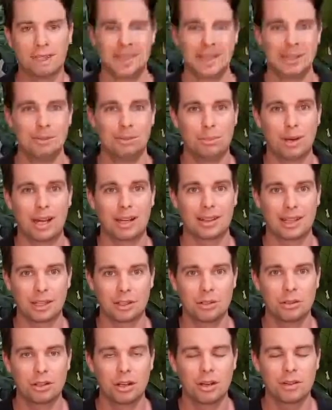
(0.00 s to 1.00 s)
but they could
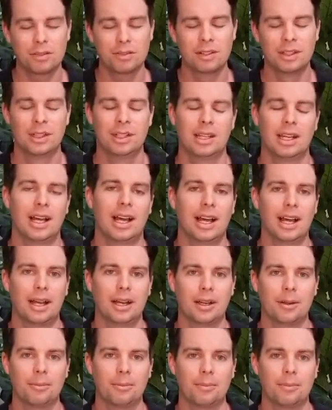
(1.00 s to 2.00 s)
have.
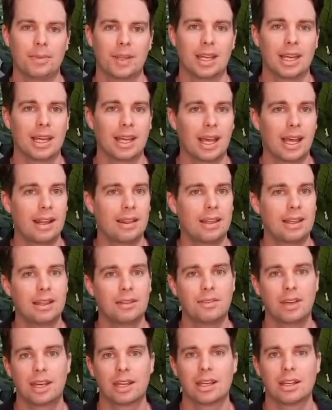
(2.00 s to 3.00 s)
And then the
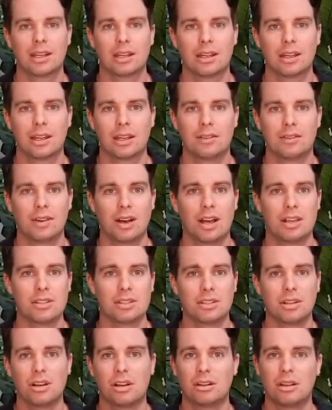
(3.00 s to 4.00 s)
vet can advise you,
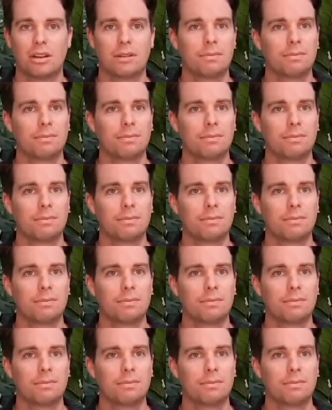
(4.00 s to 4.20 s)
oh no,